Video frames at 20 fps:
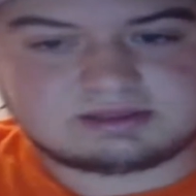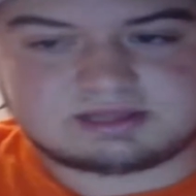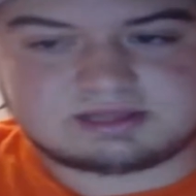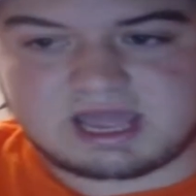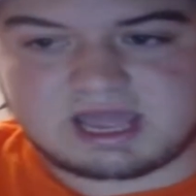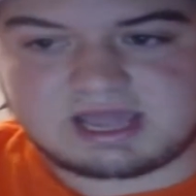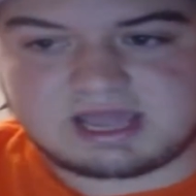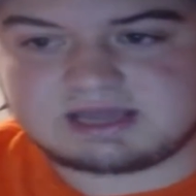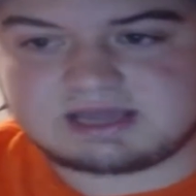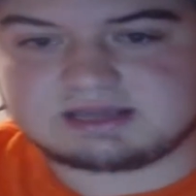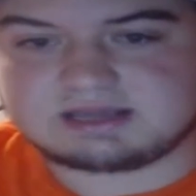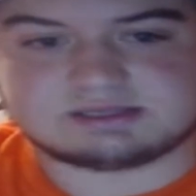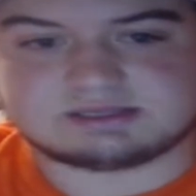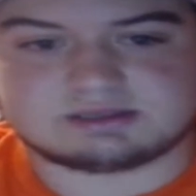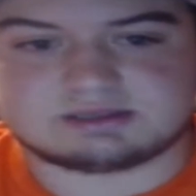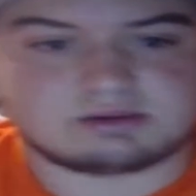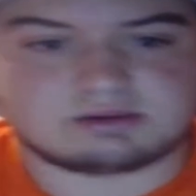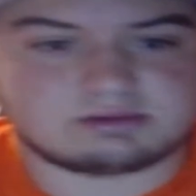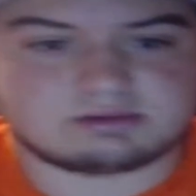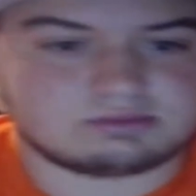Hayes
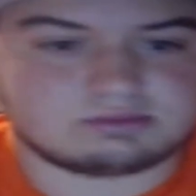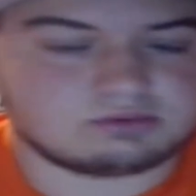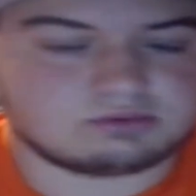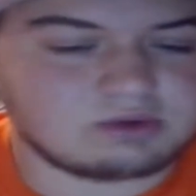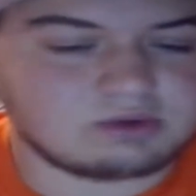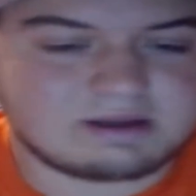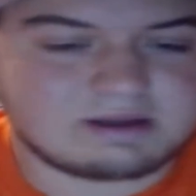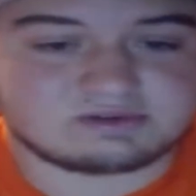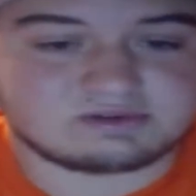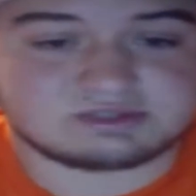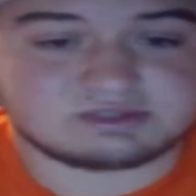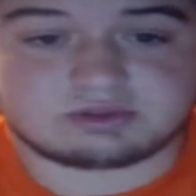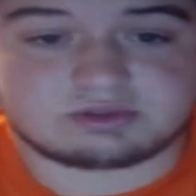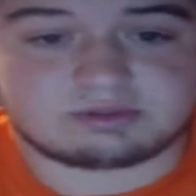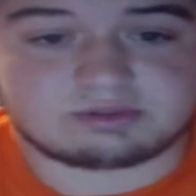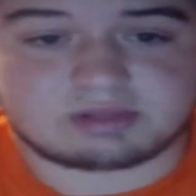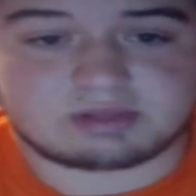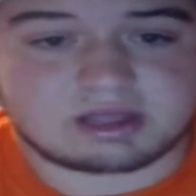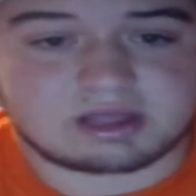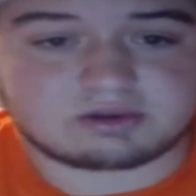or whoever is on the
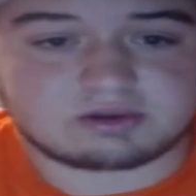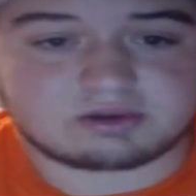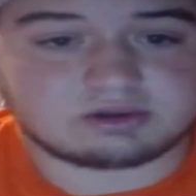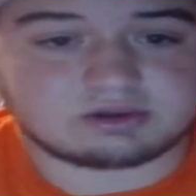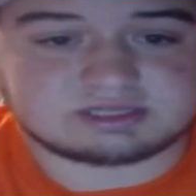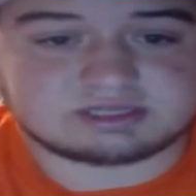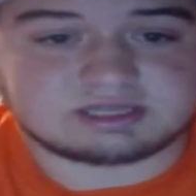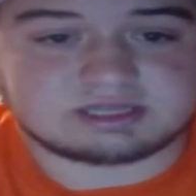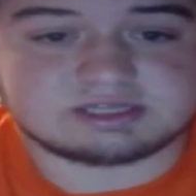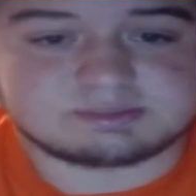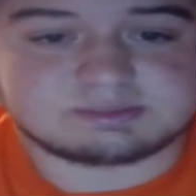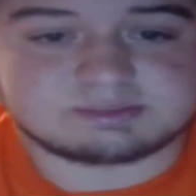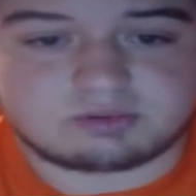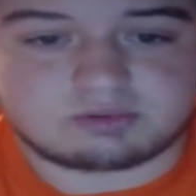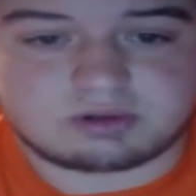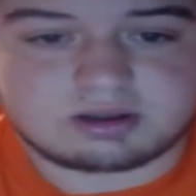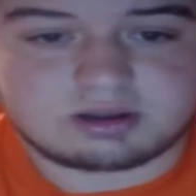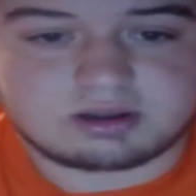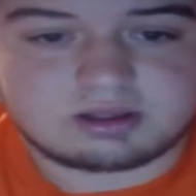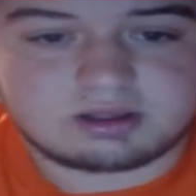Blackhawks at this
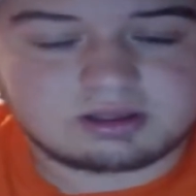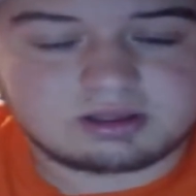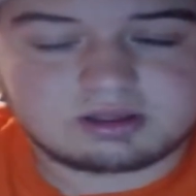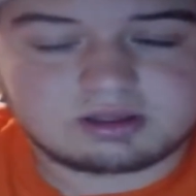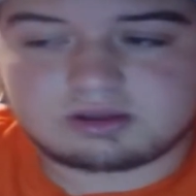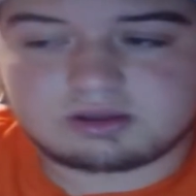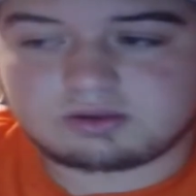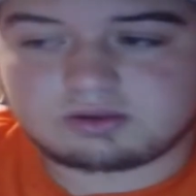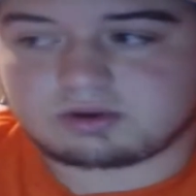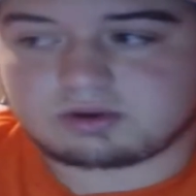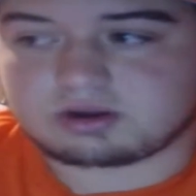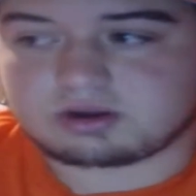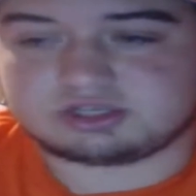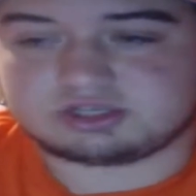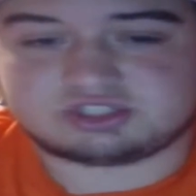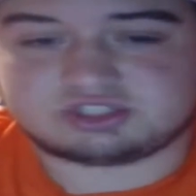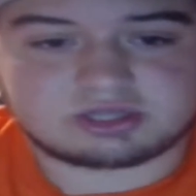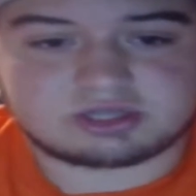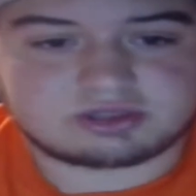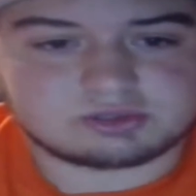point, we're going to
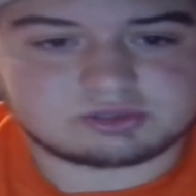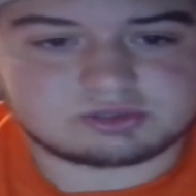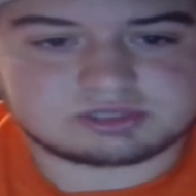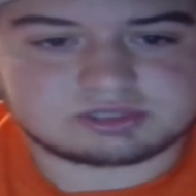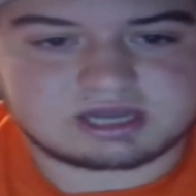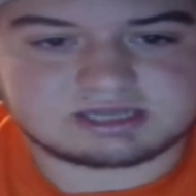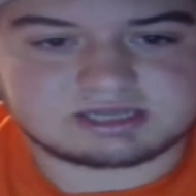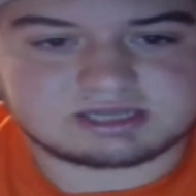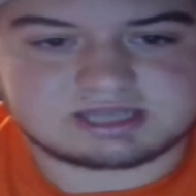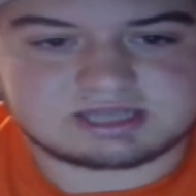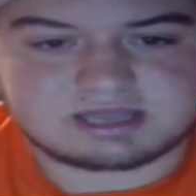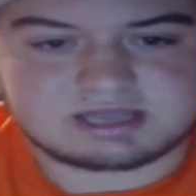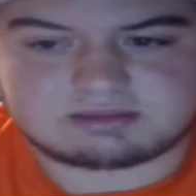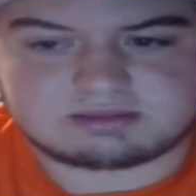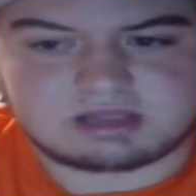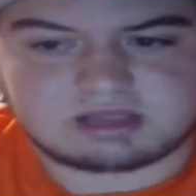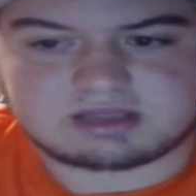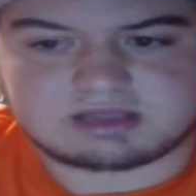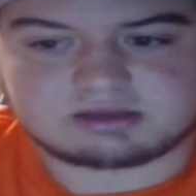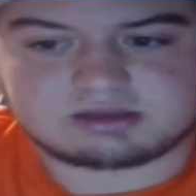shut those guys,
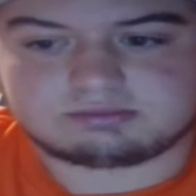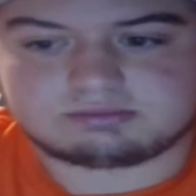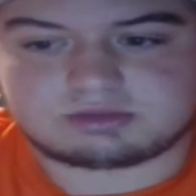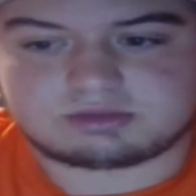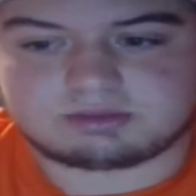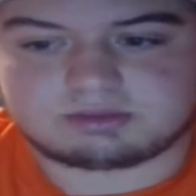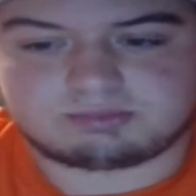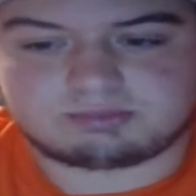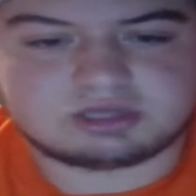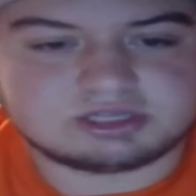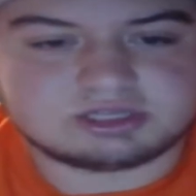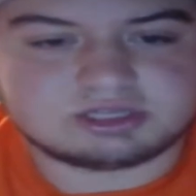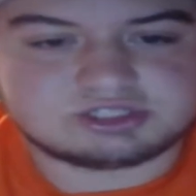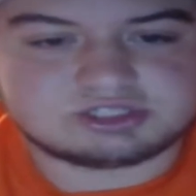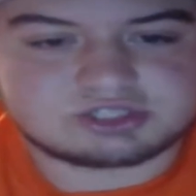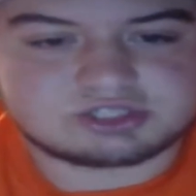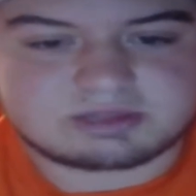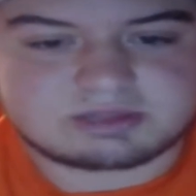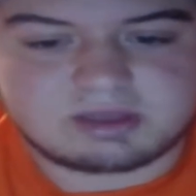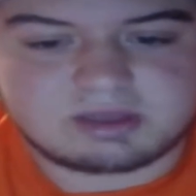like, completely
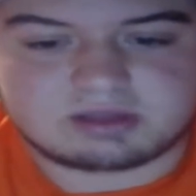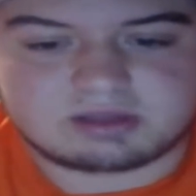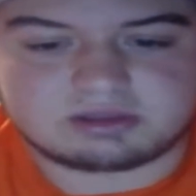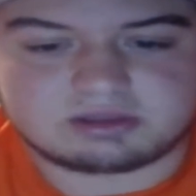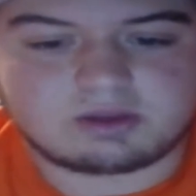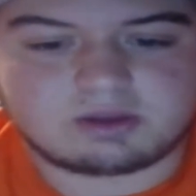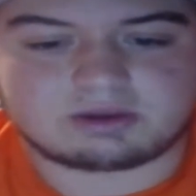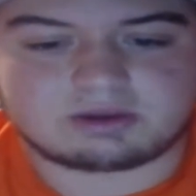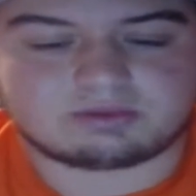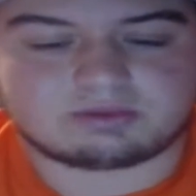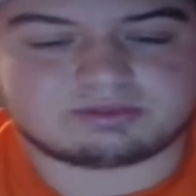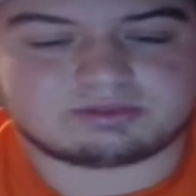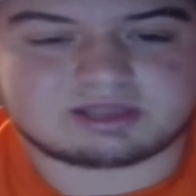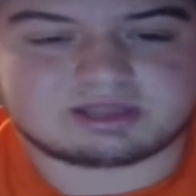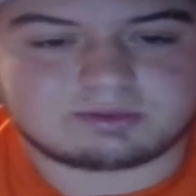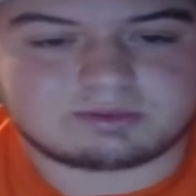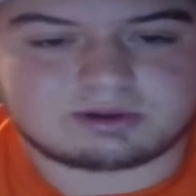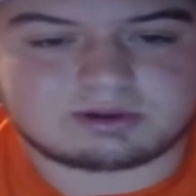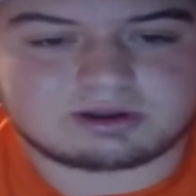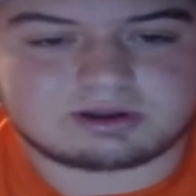shut them out. No, I don't
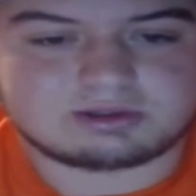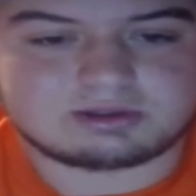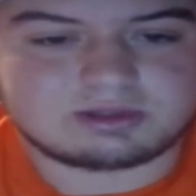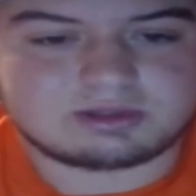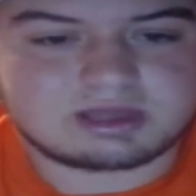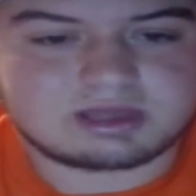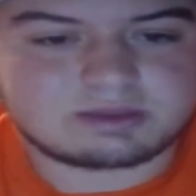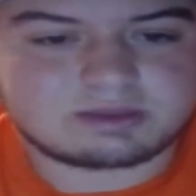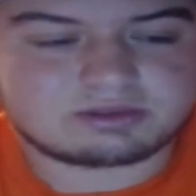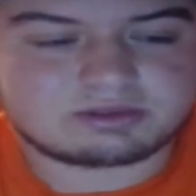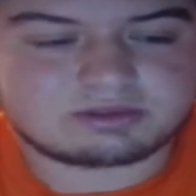think we're going to do that.